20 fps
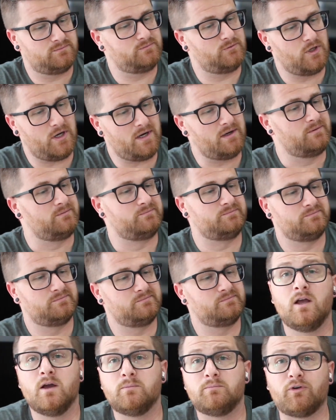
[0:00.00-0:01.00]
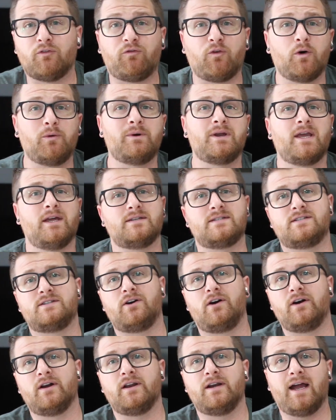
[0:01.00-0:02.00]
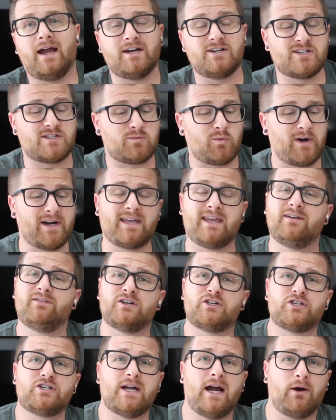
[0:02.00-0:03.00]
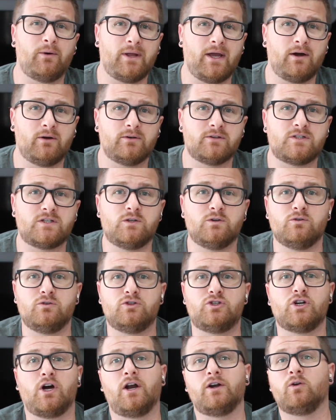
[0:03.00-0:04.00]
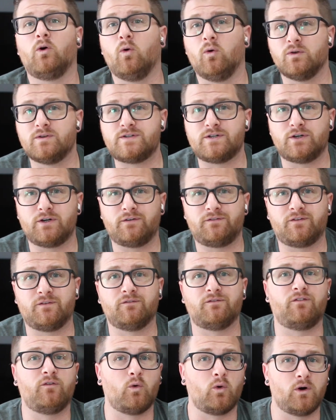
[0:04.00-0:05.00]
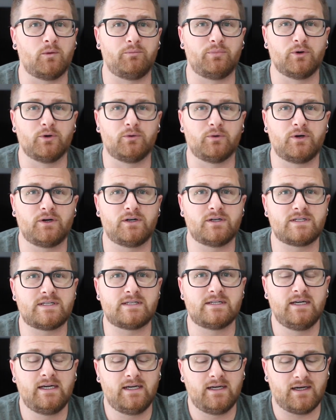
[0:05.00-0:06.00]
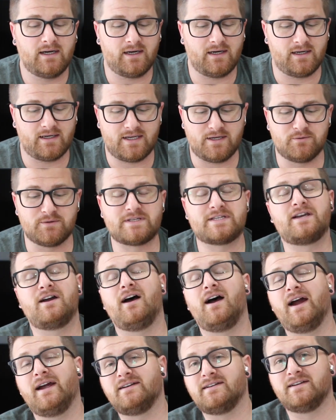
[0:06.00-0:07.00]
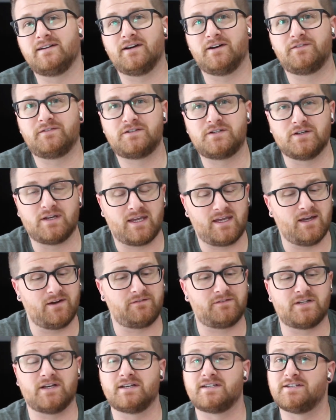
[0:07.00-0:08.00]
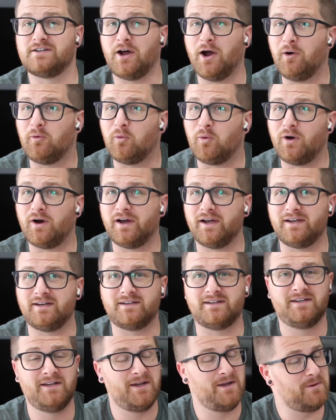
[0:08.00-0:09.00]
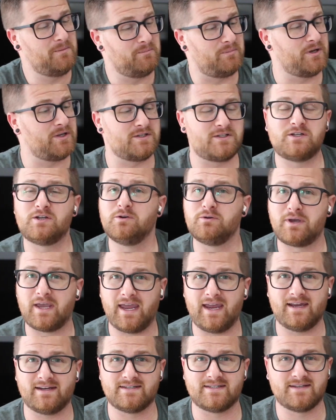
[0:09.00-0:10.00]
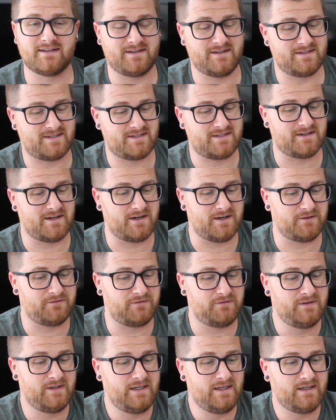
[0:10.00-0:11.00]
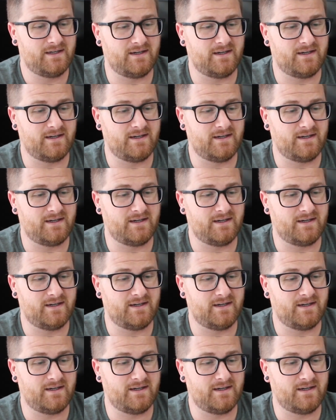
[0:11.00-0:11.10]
Yeah. Before we get started, I just want to give a shout out to John Holzer from Four Brewers. He was kind enough to gift us not one, but 2 cans of this stuff.